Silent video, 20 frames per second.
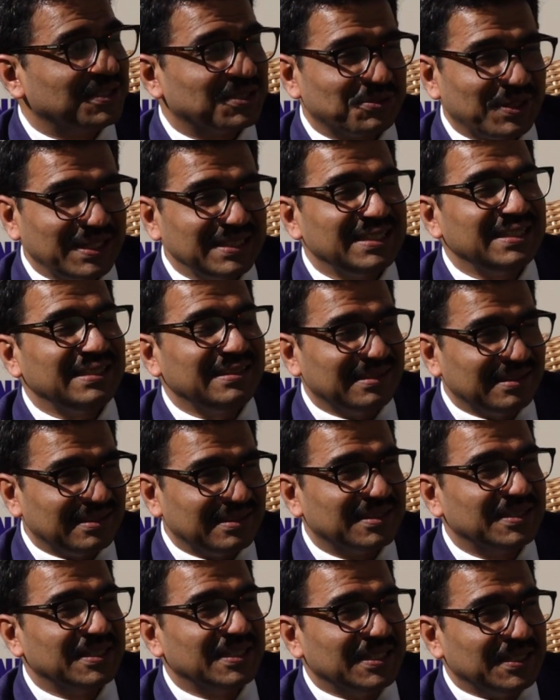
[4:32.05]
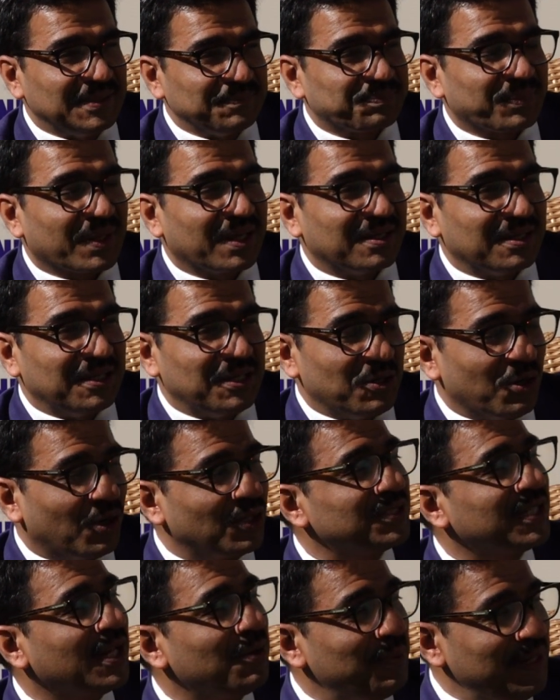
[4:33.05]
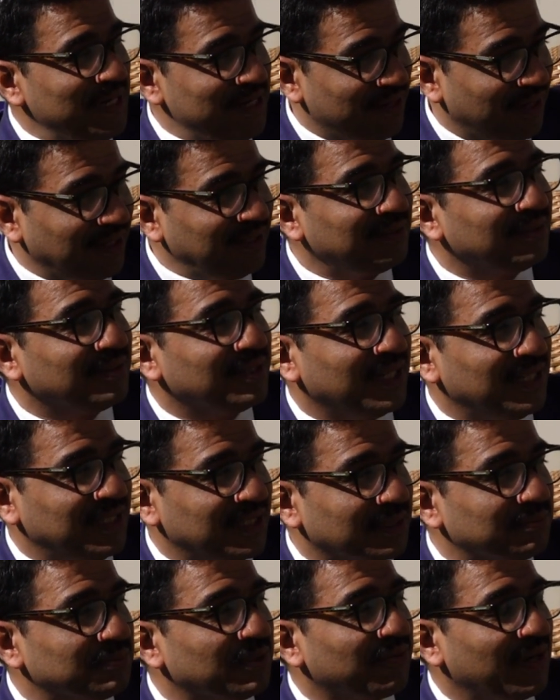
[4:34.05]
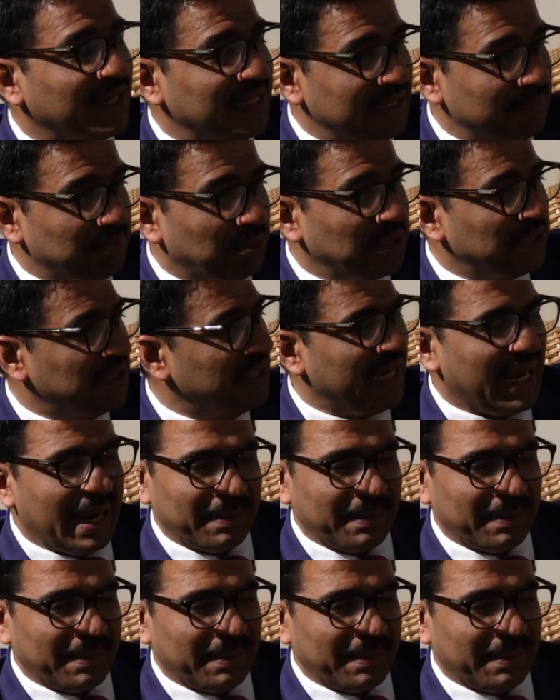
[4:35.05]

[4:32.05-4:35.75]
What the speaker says: So I think lots have been done in terms of IT policy,